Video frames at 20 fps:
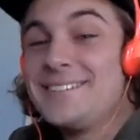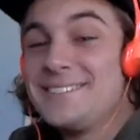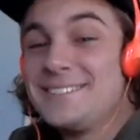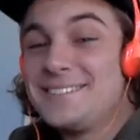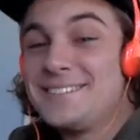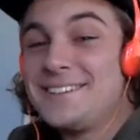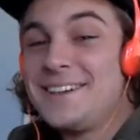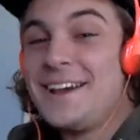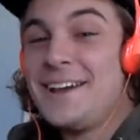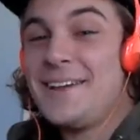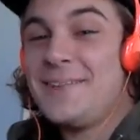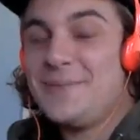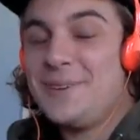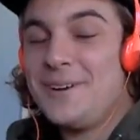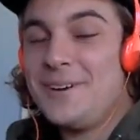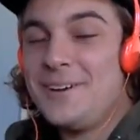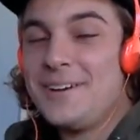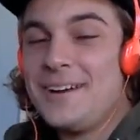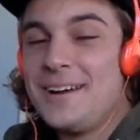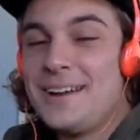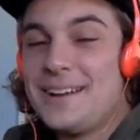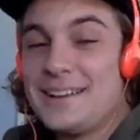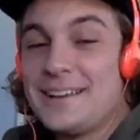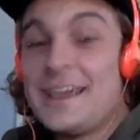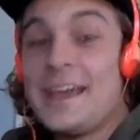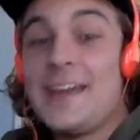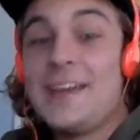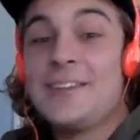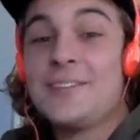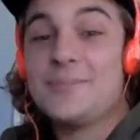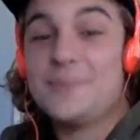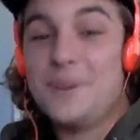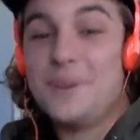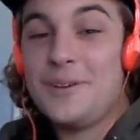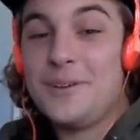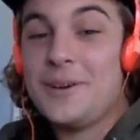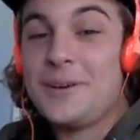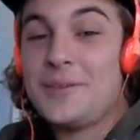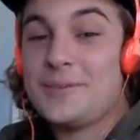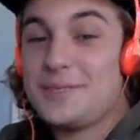that was a tight wall ride. Kenny's
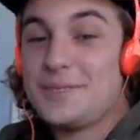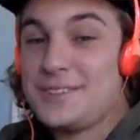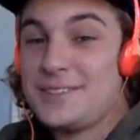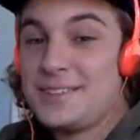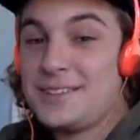wall ride was